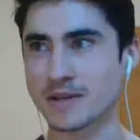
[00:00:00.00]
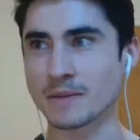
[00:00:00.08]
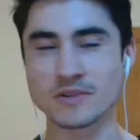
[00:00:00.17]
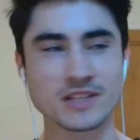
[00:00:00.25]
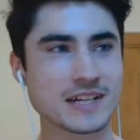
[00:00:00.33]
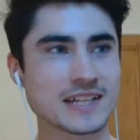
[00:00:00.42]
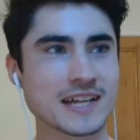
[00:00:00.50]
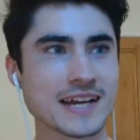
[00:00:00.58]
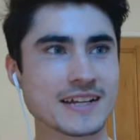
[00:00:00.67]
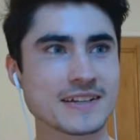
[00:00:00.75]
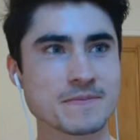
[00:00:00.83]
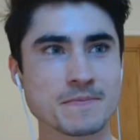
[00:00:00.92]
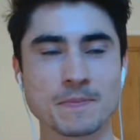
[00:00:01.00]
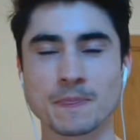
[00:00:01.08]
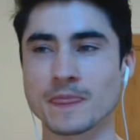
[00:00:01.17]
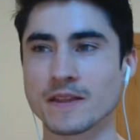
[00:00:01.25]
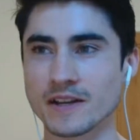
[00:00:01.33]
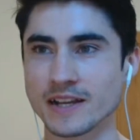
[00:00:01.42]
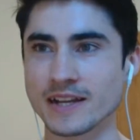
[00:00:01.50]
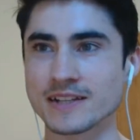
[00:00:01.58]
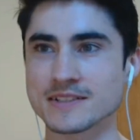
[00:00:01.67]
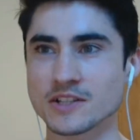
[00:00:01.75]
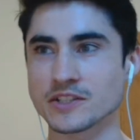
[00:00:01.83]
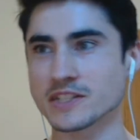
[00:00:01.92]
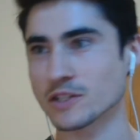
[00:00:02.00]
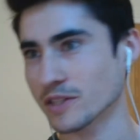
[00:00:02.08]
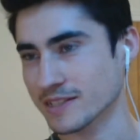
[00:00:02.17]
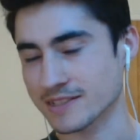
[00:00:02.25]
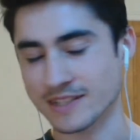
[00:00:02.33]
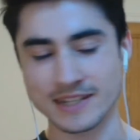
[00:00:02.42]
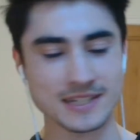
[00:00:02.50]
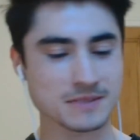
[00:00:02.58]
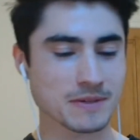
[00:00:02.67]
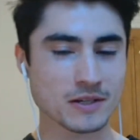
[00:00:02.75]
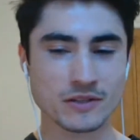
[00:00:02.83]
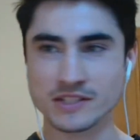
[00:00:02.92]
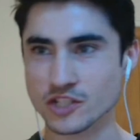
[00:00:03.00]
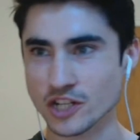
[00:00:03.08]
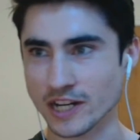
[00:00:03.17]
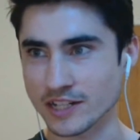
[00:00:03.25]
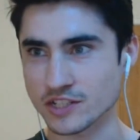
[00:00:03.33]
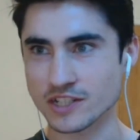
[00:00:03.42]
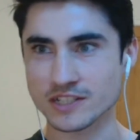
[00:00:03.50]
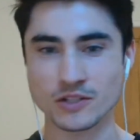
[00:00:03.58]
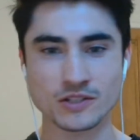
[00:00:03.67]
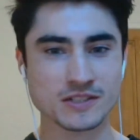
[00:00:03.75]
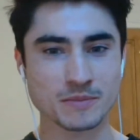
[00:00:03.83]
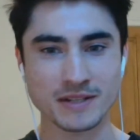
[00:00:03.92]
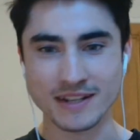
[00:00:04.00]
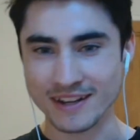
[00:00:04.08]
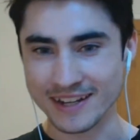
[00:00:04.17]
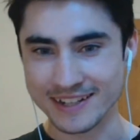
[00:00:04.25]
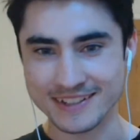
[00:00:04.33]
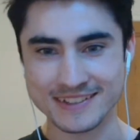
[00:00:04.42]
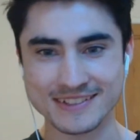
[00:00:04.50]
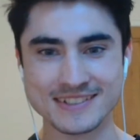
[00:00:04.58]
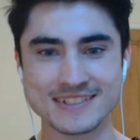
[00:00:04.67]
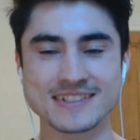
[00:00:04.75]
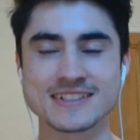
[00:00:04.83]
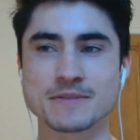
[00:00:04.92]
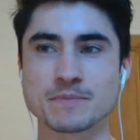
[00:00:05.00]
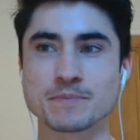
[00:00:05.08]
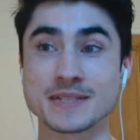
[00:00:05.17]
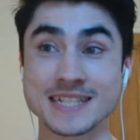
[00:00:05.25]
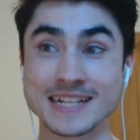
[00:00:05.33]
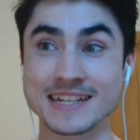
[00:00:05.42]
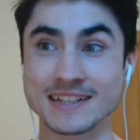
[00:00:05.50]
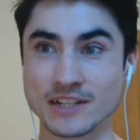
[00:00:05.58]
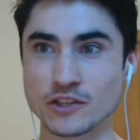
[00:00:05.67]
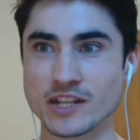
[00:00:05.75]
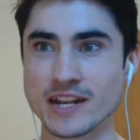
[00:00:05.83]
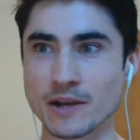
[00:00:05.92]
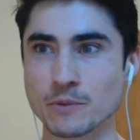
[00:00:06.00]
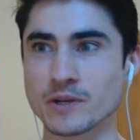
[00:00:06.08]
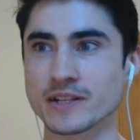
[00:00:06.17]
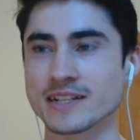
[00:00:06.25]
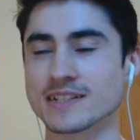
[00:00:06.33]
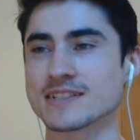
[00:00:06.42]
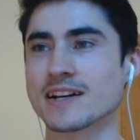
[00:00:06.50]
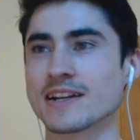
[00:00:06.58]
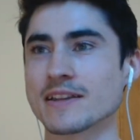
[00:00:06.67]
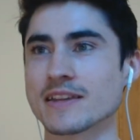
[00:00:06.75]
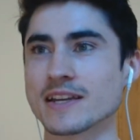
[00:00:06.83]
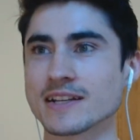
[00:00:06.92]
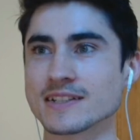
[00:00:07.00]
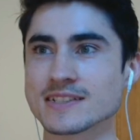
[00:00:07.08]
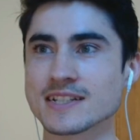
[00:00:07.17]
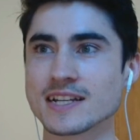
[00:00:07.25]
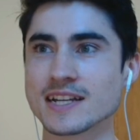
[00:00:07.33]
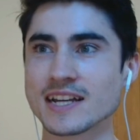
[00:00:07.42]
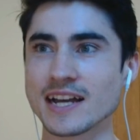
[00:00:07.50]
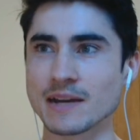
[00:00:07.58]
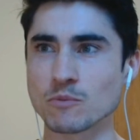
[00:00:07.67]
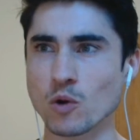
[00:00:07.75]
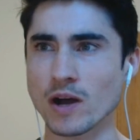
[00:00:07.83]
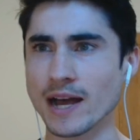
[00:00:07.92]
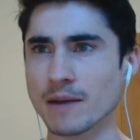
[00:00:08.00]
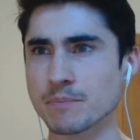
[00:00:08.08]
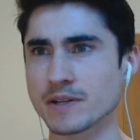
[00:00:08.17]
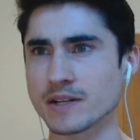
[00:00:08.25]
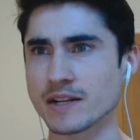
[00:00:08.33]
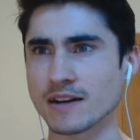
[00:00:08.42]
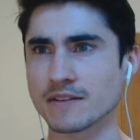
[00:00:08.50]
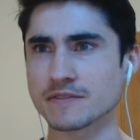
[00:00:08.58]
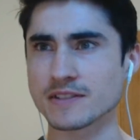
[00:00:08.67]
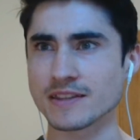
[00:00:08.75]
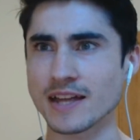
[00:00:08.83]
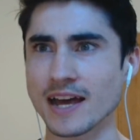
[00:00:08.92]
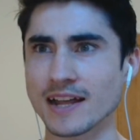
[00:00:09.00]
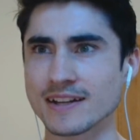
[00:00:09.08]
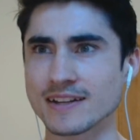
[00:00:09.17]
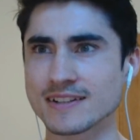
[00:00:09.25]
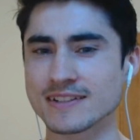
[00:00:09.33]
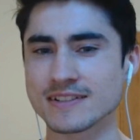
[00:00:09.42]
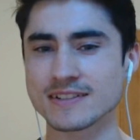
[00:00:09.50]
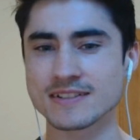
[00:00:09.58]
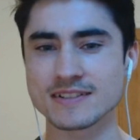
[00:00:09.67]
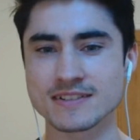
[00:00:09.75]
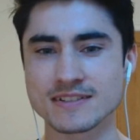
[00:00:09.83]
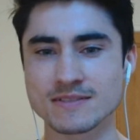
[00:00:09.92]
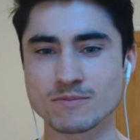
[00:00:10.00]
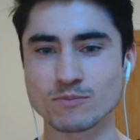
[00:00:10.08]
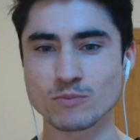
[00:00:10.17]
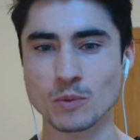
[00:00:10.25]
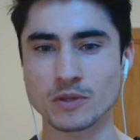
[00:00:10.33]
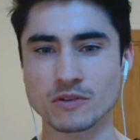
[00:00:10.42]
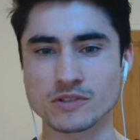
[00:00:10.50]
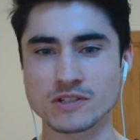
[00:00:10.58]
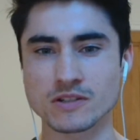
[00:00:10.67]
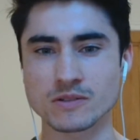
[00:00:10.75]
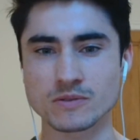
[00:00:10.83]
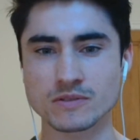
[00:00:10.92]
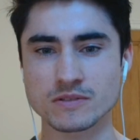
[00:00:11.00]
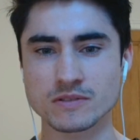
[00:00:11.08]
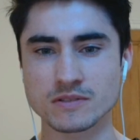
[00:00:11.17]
I'm really glad. Okay, so you did all these things, made all these changes, got some guidance, particularly on the networking side of things. And what happened after that? What were the results?